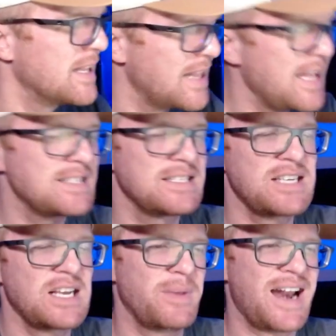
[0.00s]
Ladies and
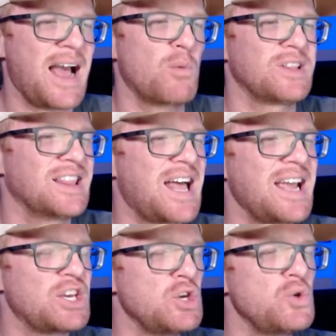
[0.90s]
gentlemen, I would
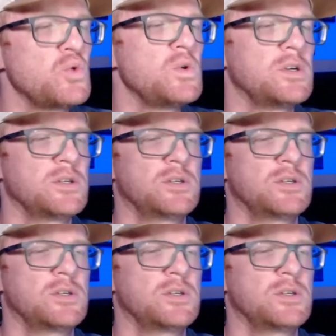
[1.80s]
like you